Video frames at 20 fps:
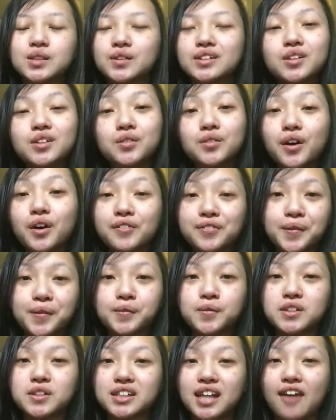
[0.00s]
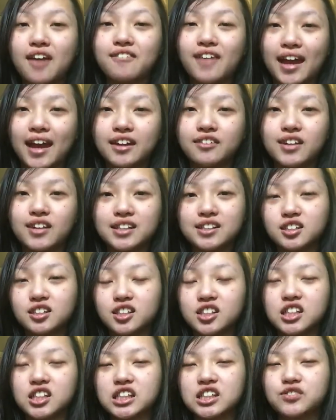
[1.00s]
So I don't know if I'm going to have any
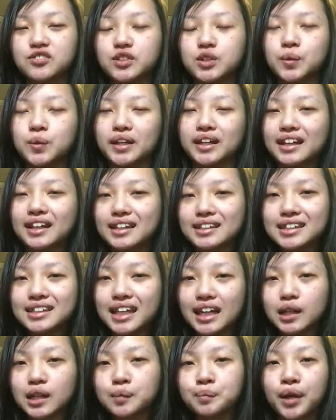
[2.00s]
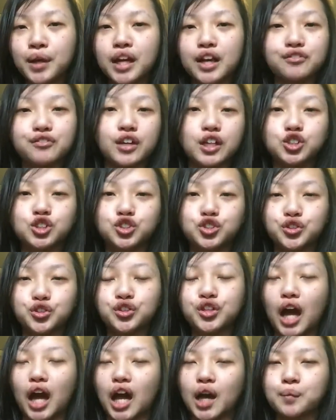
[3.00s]
resolutions for 2018, but if I
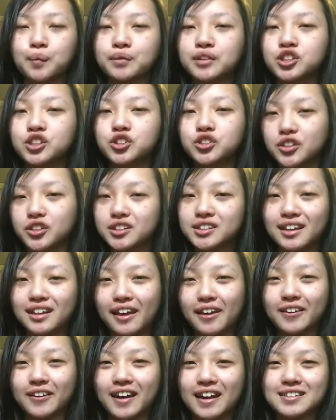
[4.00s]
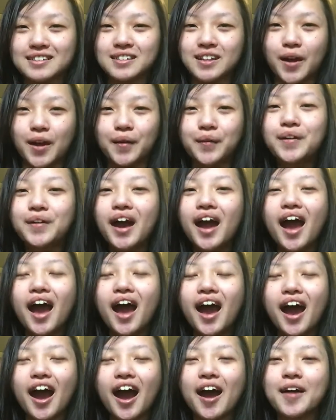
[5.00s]
do, I'll be sure to let you guys know.
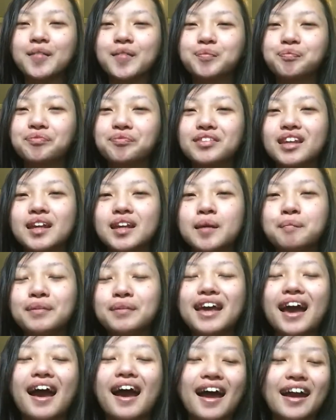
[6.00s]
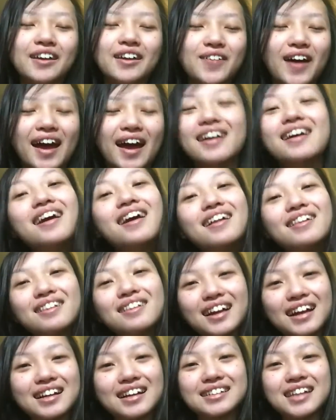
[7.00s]
But yeah, anyway,
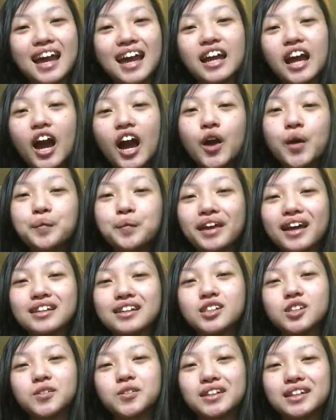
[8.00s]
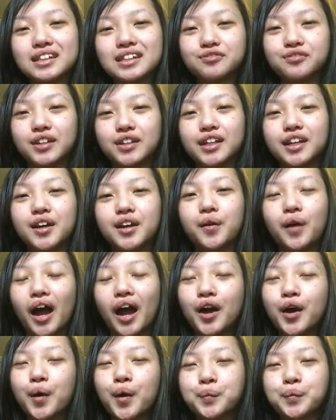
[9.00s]
like I said, I hope you guys enjoyed this video.
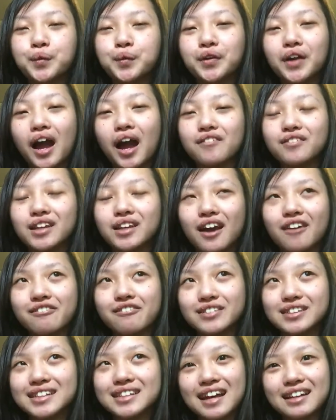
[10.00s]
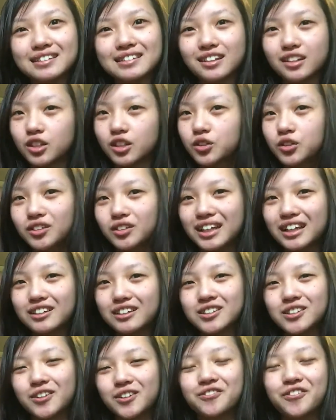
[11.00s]
I hope you're having a fantastic new
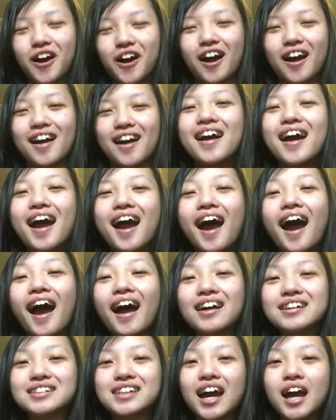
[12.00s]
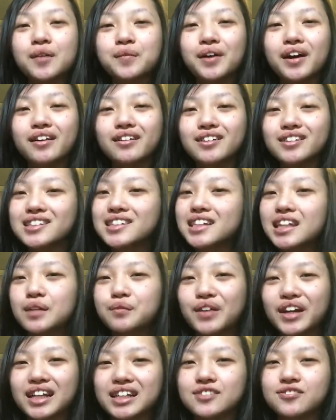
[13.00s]
year so far, and I will see
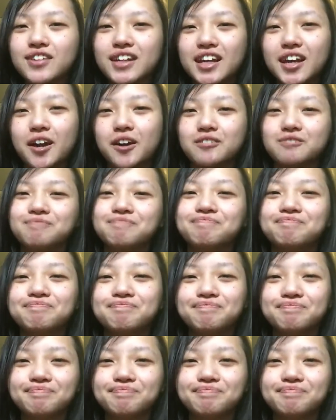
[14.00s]
you in my next video.